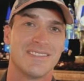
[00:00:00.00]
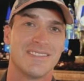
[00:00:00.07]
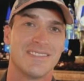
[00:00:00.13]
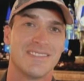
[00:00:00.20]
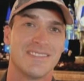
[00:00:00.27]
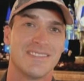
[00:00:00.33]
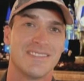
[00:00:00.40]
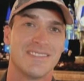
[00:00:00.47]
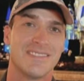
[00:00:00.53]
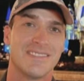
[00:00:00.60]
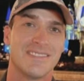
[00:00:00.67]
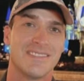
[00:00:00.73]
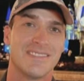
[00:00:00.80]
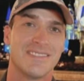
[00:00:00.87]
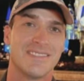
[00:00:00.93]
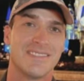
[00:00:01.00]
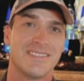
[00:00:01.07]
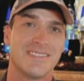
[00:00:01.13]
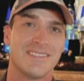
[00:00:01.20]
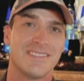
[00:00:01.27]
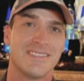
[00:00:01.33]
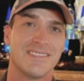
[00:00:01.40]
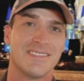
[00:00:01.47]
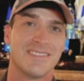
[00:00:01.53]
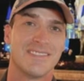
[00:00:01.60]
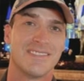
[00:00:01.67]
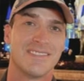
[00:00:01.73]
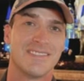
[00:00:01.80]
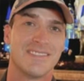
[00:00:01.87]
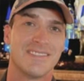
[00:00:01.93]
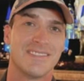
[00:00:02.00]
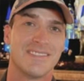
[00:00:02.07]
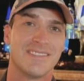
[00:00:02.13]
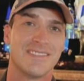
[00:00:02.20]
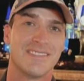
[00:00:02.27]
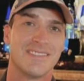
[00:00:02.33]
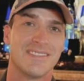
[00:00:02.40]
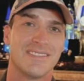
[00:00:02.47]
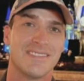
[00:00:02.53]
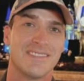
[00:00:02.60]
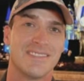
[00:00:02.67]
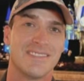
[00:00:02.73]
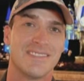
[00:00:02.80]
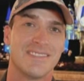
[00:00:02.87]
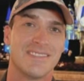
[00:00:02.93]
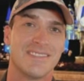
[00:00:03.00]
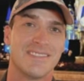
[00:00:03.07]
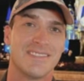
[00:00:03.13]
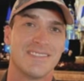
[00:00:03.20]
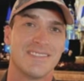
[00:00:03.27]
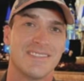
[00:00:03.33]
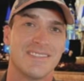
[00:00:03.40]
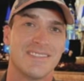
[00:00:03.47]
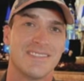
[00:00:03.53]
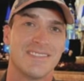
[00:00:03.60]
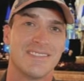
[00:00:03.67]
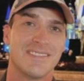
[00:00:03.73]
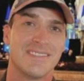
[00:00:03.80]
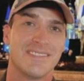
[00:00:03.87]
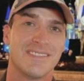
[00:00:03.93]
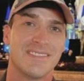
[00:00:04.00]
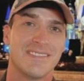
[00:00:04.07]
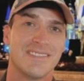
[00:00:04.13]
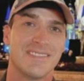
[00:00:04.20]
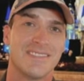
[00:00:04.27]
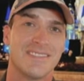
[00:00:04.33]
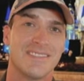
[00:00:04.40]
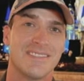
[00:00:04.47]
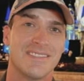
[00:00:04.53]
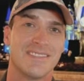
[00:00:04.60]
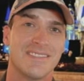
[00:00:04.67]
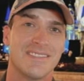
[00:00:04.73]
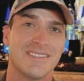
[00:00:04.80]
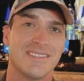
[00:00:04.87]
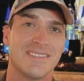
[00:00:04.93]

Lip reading: (not speaking)